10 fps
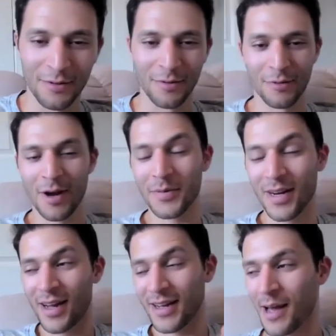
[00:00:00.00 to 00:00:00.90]
Well, Robin,
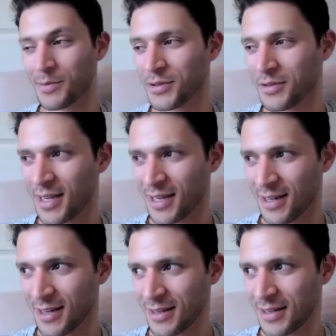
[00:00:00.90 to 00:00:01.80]
I, I absolutely
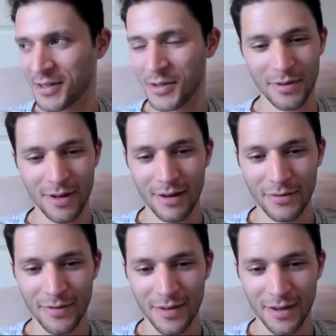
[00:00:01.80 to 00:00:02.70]
cannot thank you
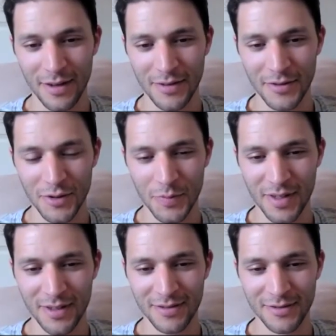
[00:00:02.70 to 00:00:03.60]
enough. Uh, this has
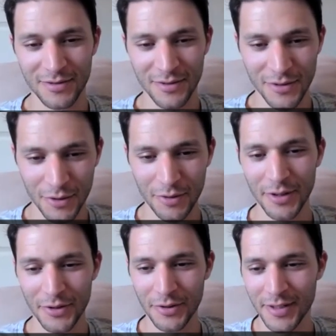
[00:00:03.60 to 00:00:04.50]
been mm.
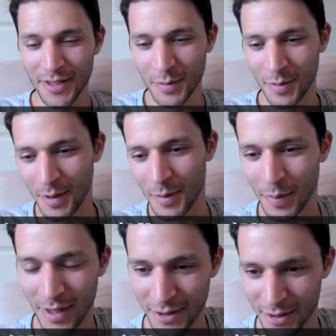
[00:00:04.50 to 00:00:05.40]
truly, truly such a, a
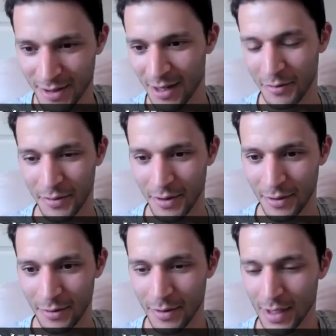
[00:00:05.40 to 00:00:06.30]
pleasure talking with
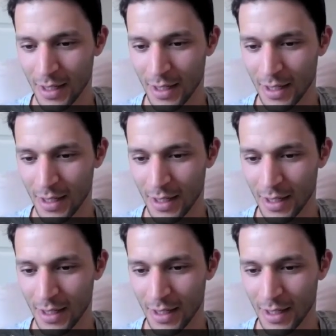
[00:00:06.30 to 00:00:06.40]
you.